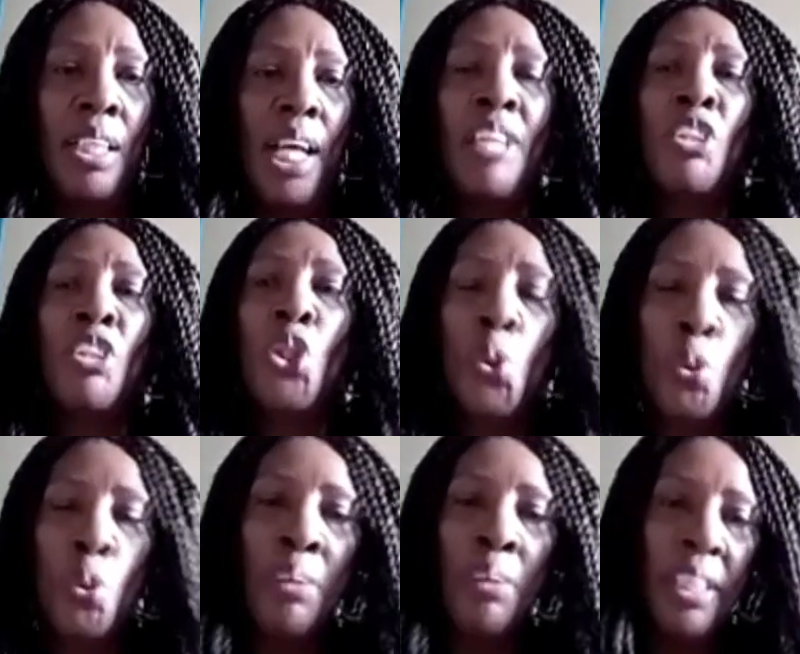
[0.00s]
and
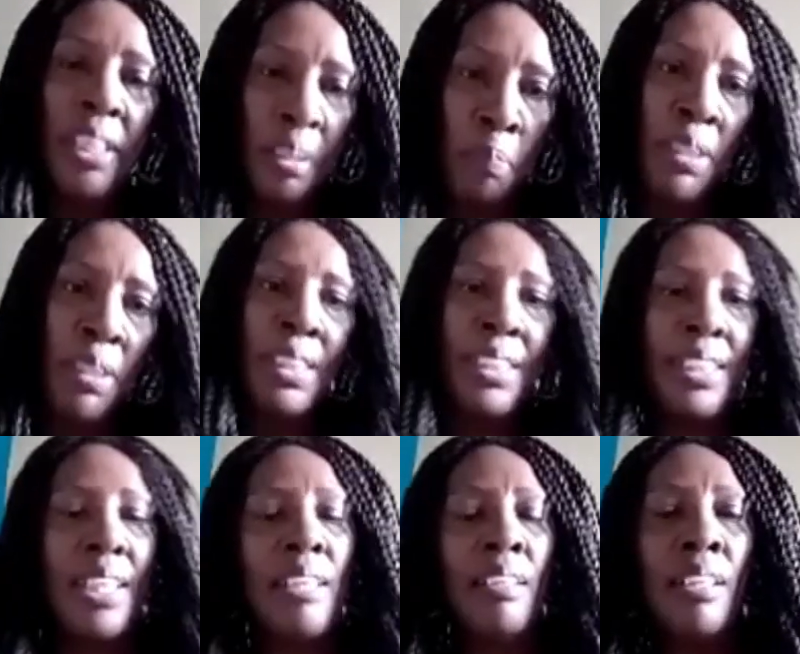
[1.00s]
you bring it up
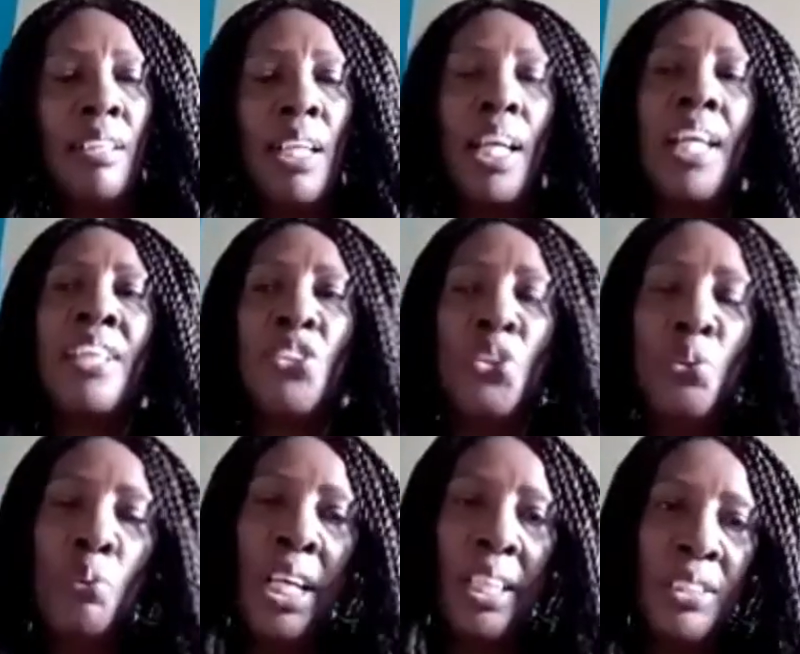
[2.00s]
instead, and you
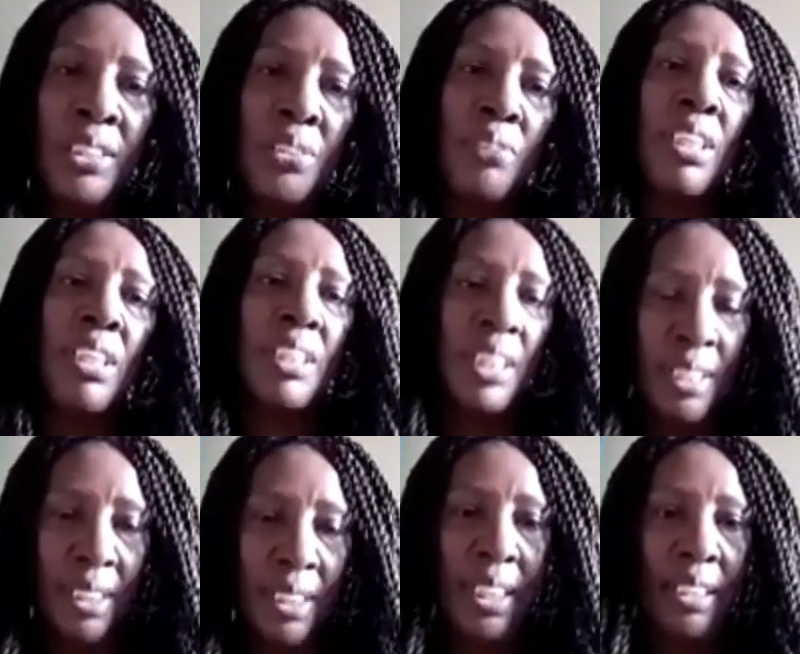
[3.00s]
answer it
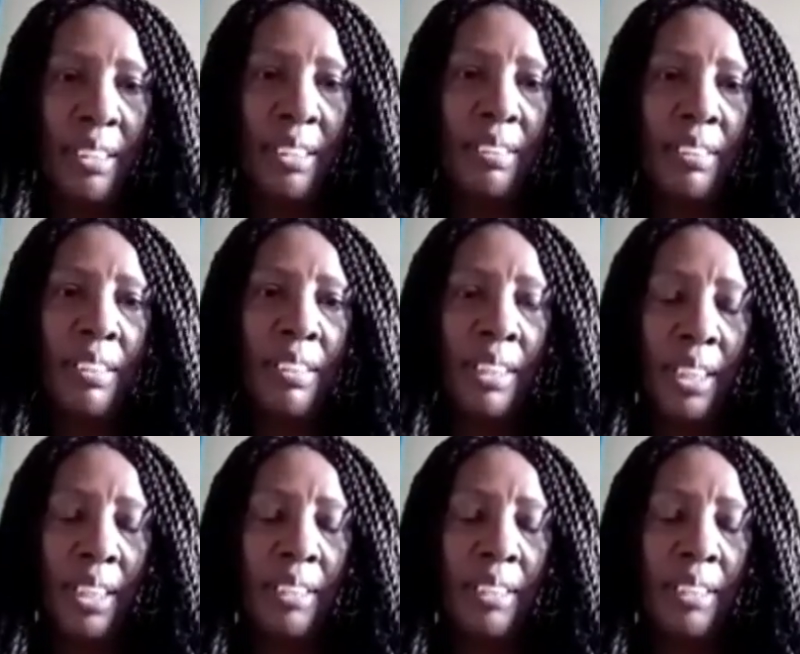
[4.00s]
instead. Yeah.